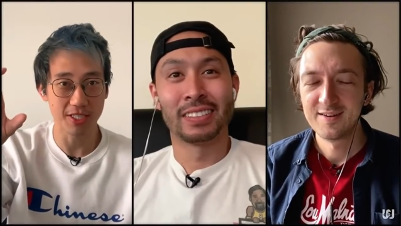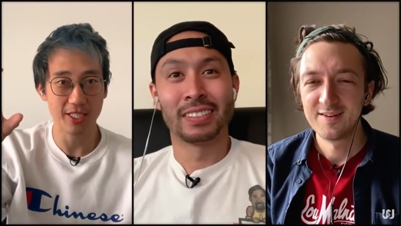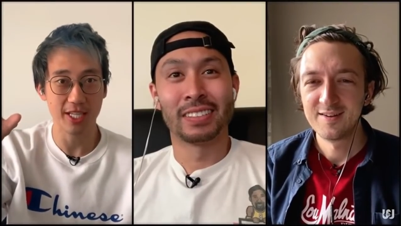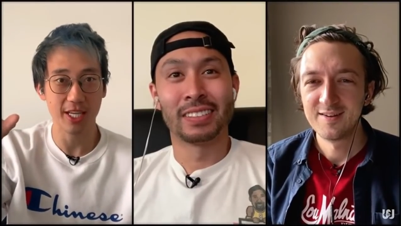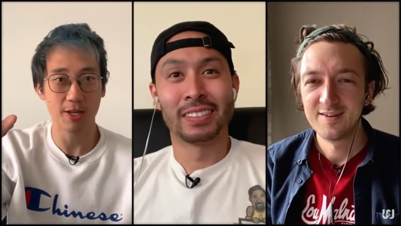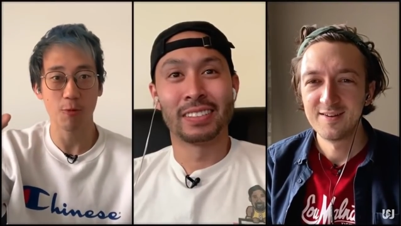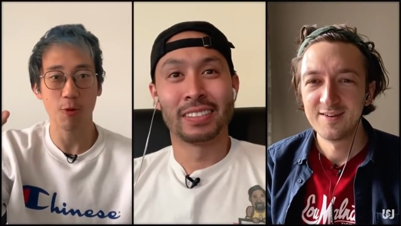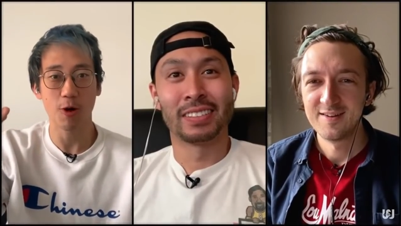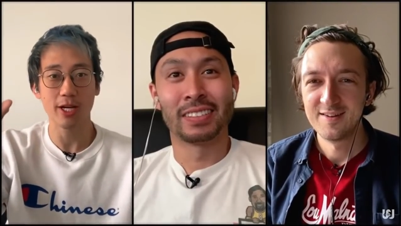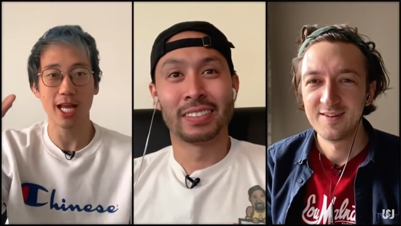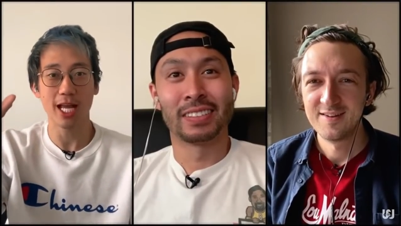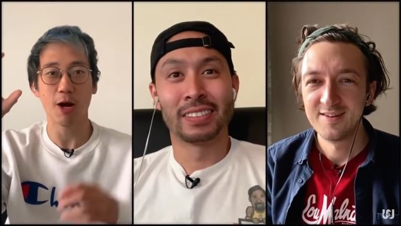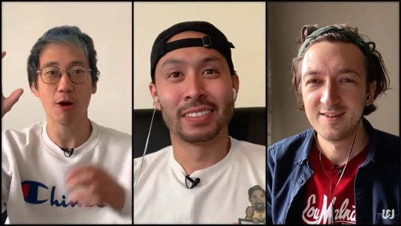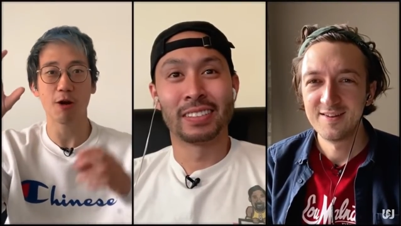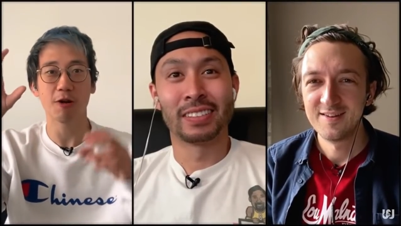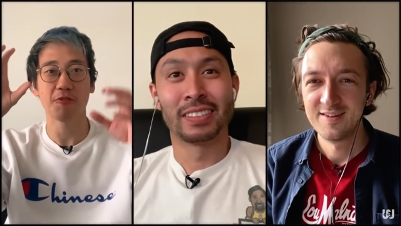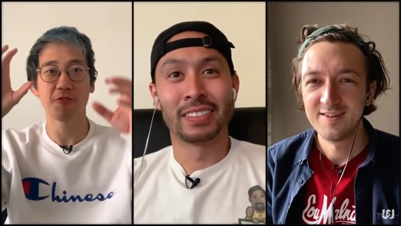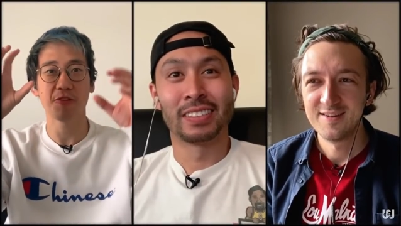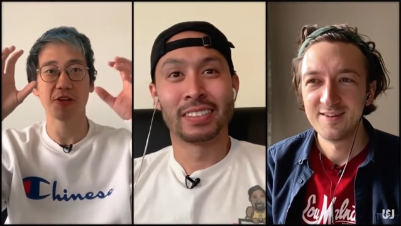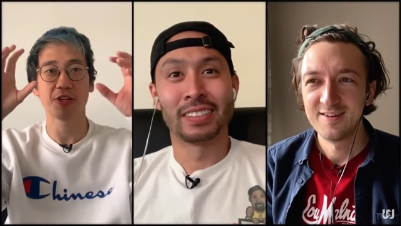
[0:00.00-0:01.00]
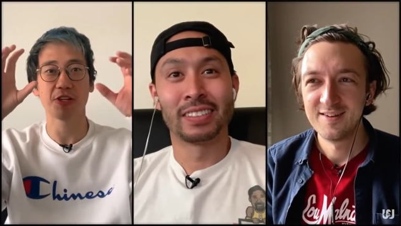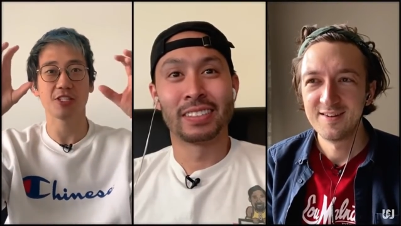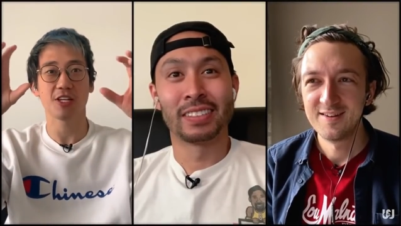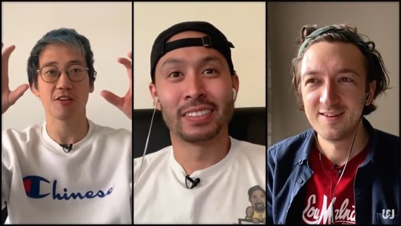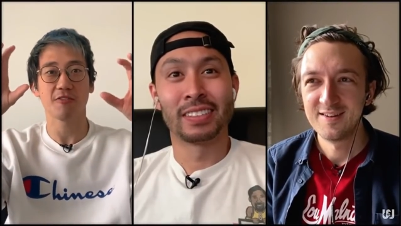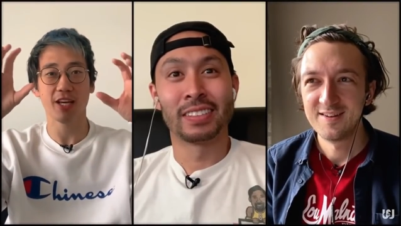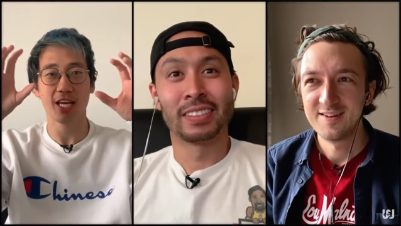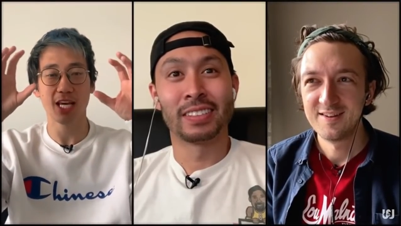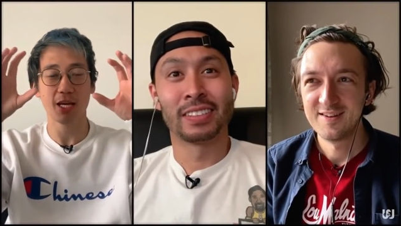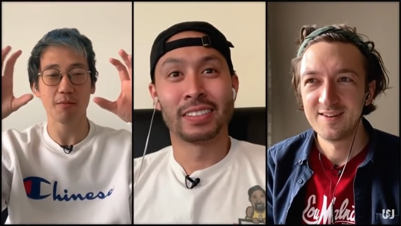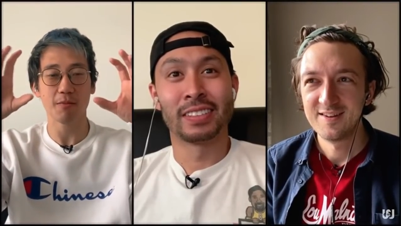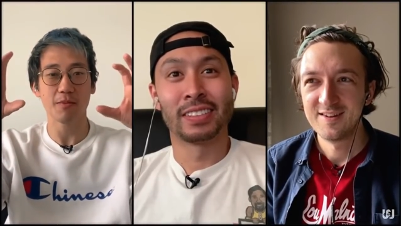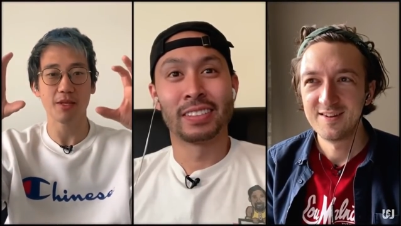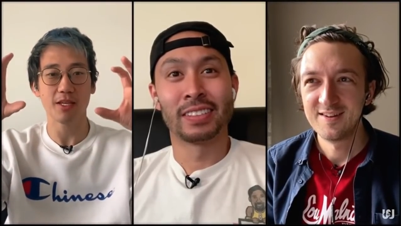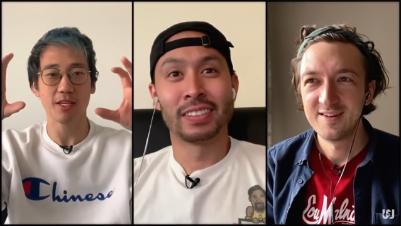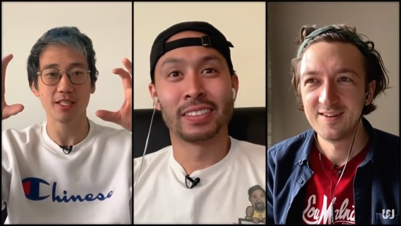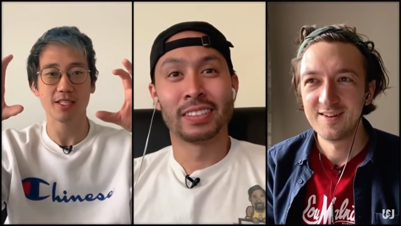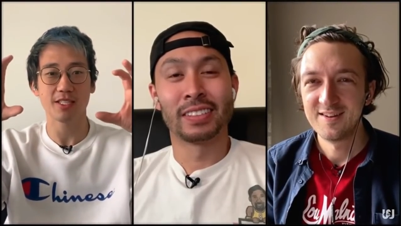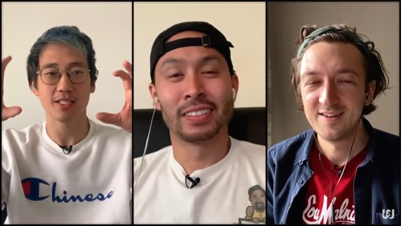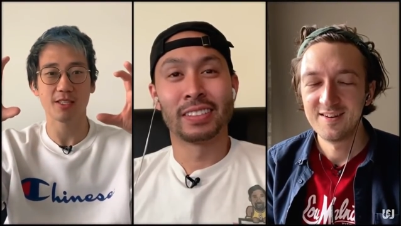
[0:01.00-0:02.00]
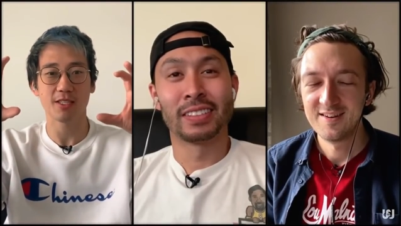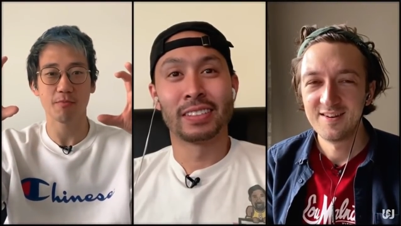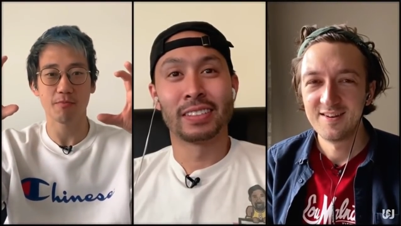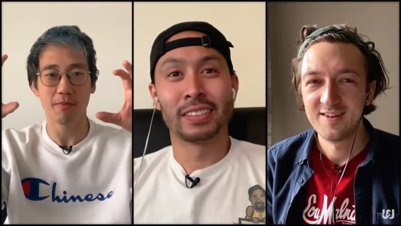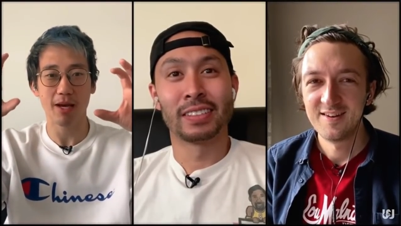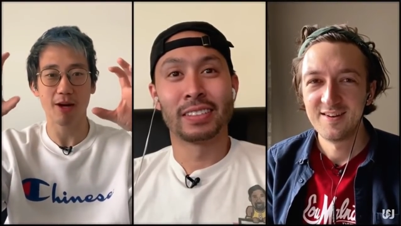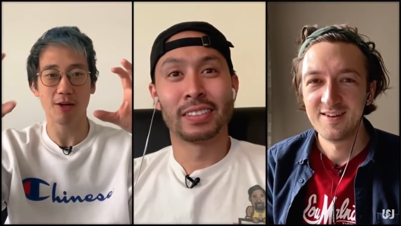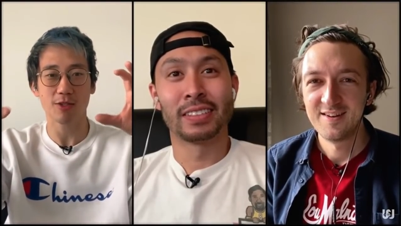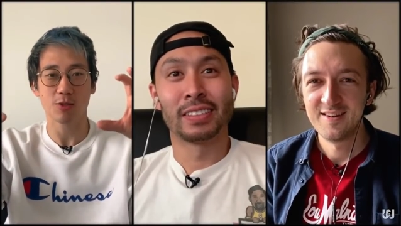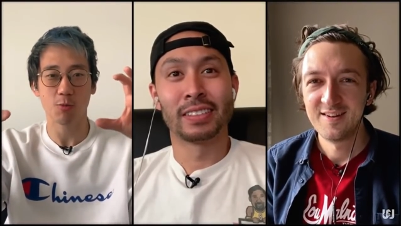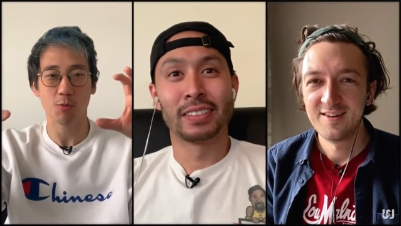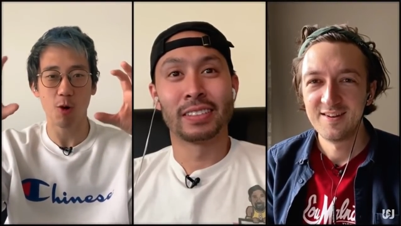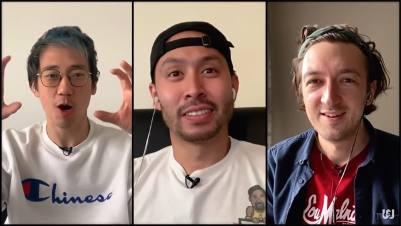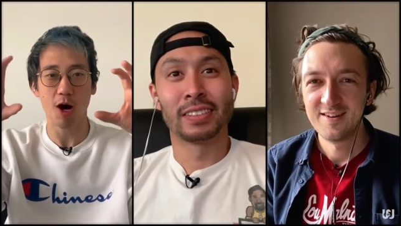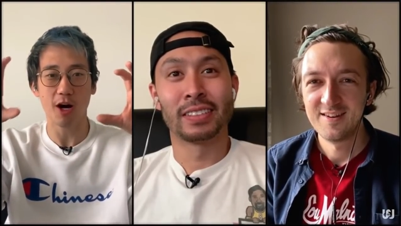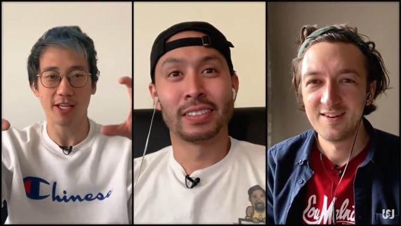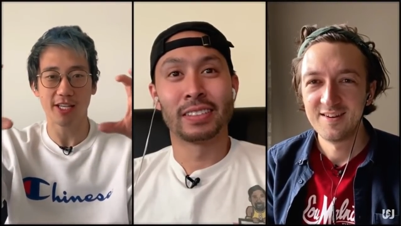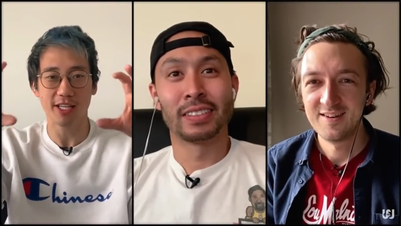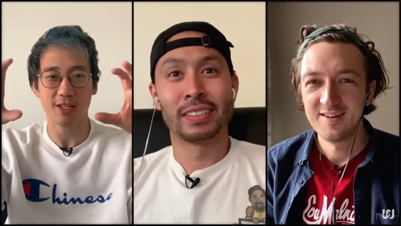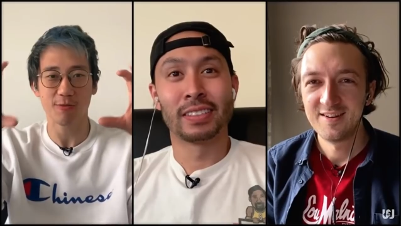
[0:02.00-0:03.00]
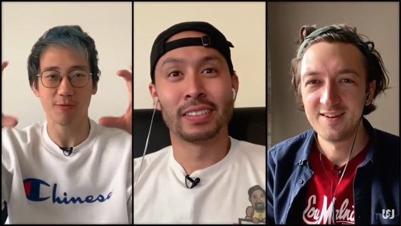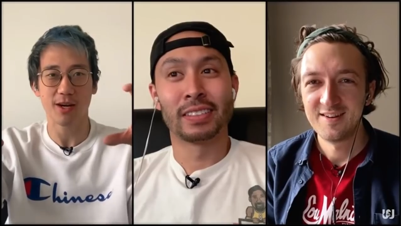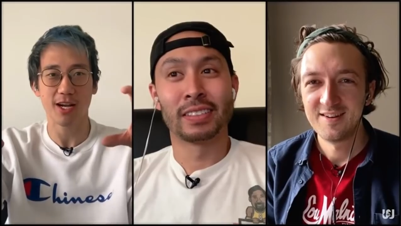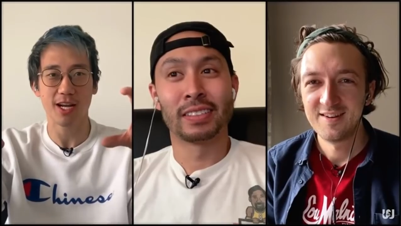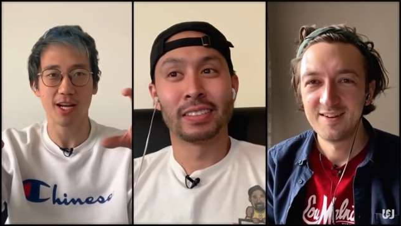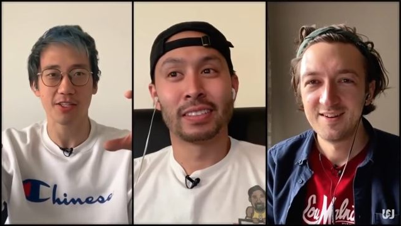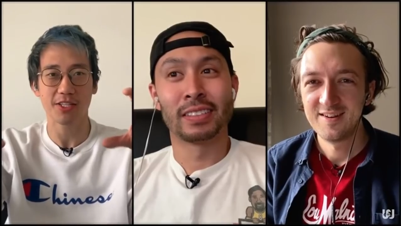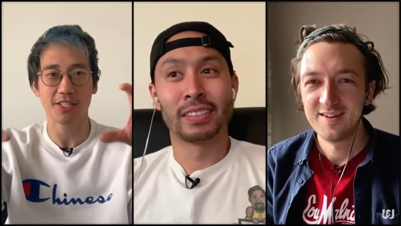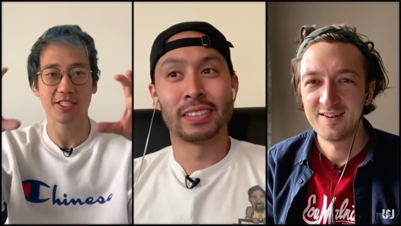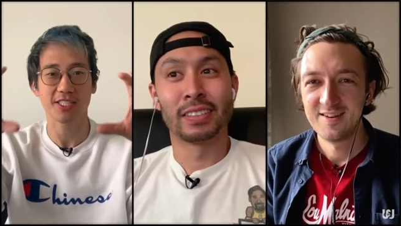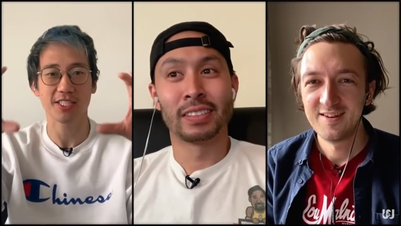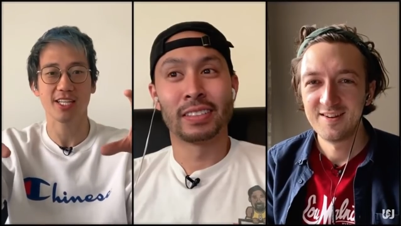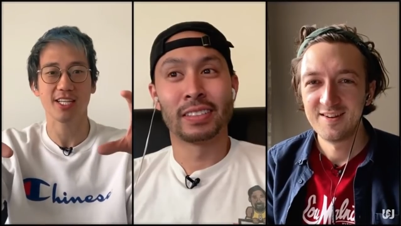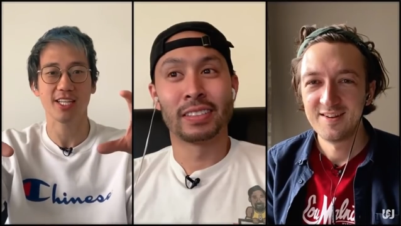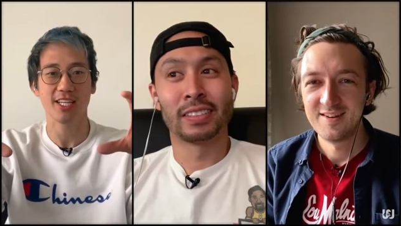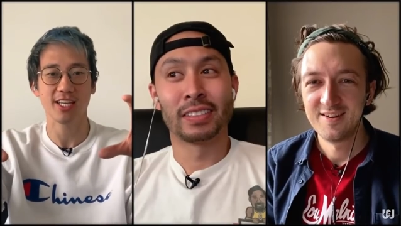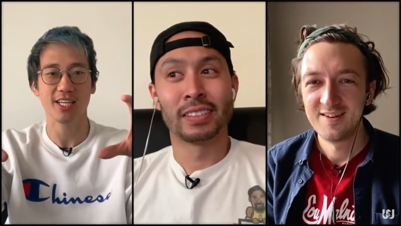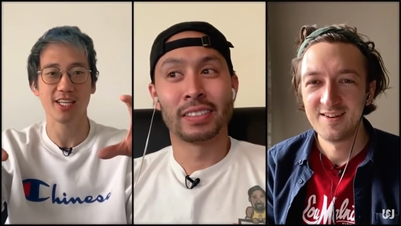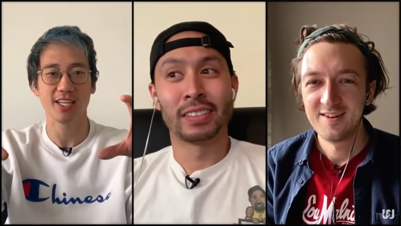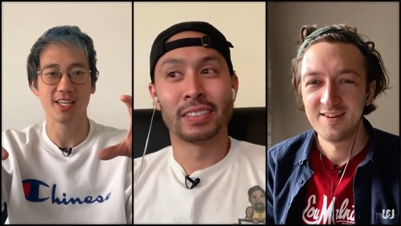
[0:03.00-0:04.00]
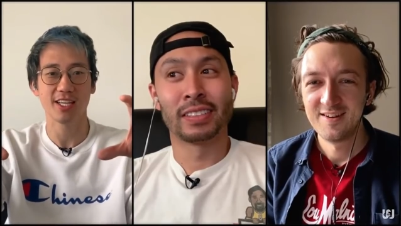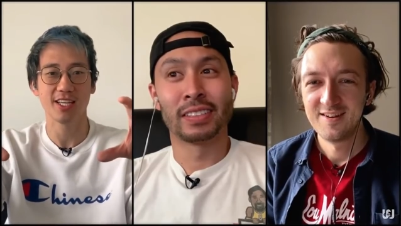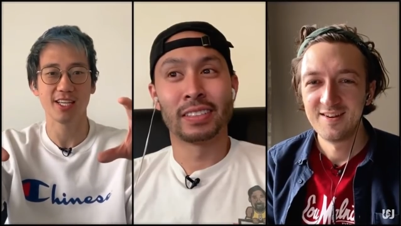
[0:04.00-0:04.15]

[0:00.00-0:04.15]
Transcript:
Speaker 1: Get 1 hour footage of ambient mouse walking around the city,